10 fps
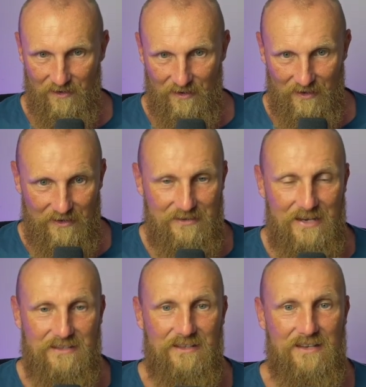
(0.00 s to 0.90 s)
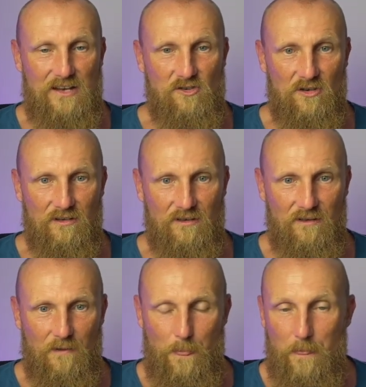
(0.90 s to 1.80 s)
It takes intention,
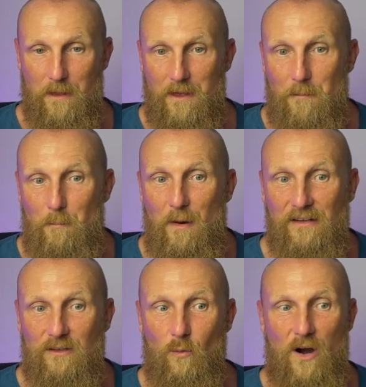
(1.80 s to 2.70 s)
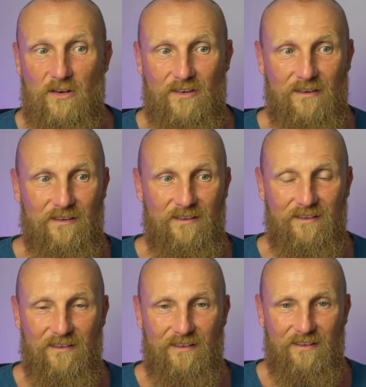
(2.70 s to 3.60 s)
but it works.
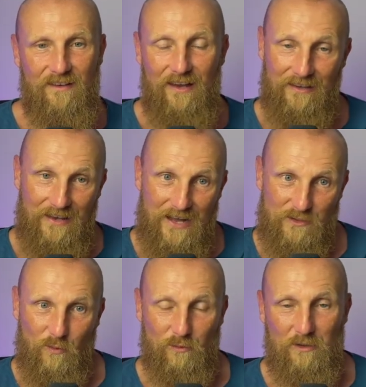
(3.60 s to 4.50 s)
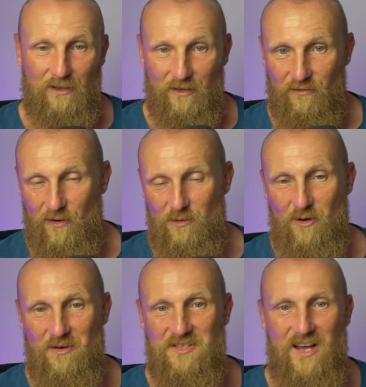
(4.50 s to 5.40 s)
And that's what we learn from
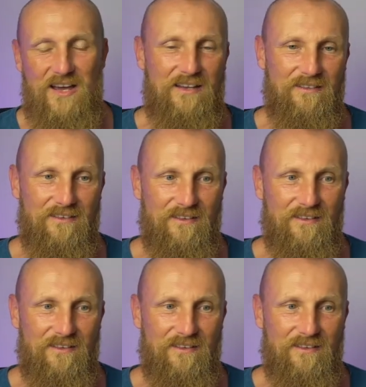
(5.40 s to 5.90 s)
neuroscience.